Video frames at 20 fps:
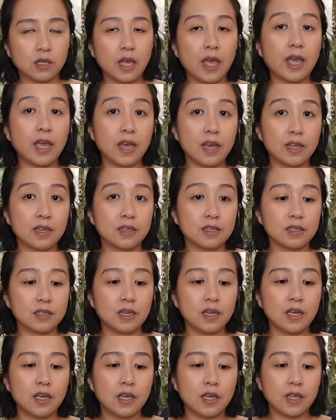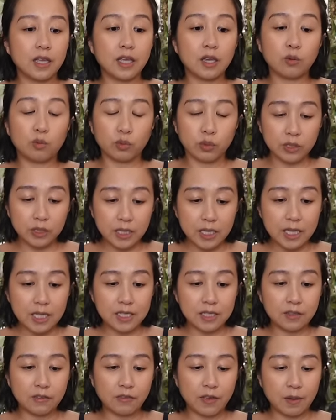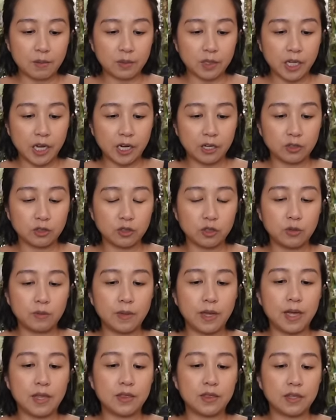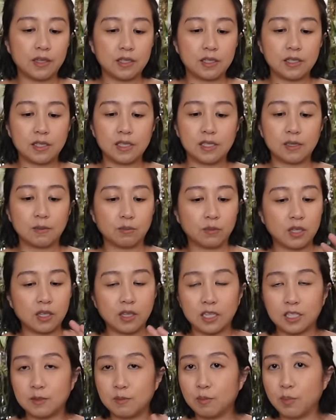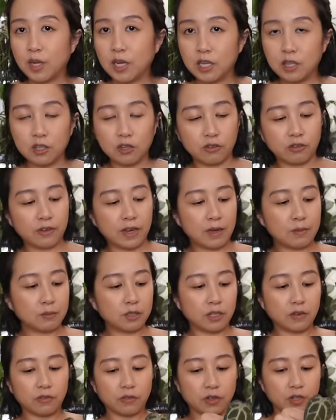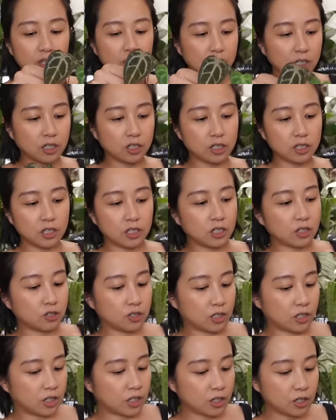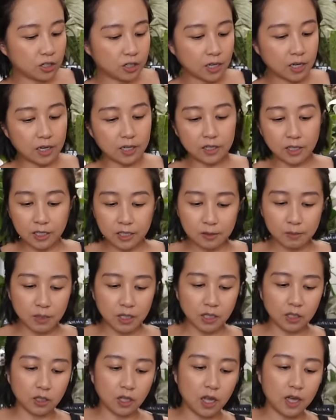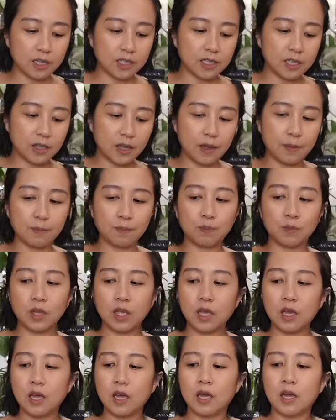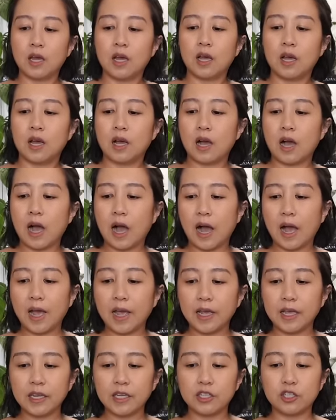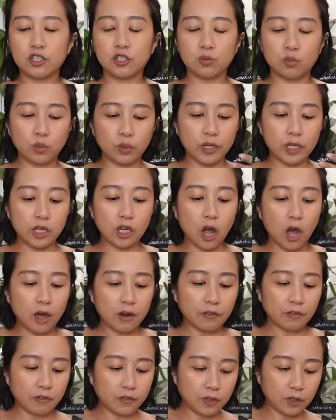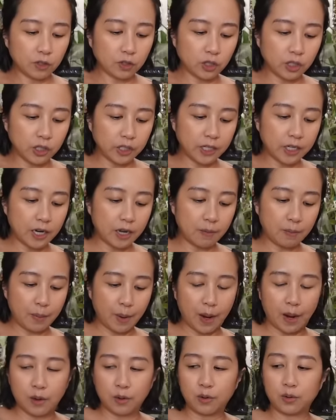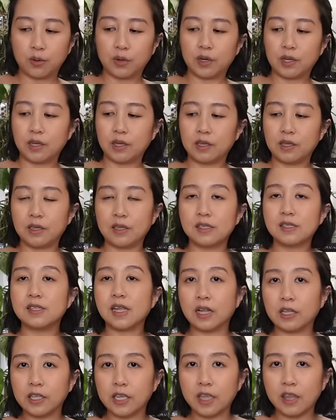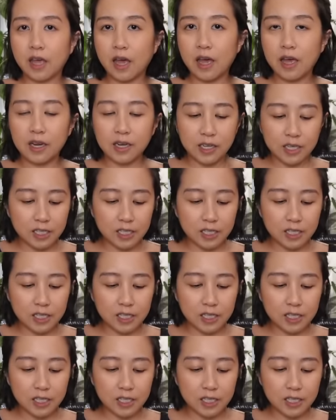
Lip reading: and it really is a family heirloom and this is something that's been in their family for years and years and years and it does mean a lot to them, I would not feel good about selling that.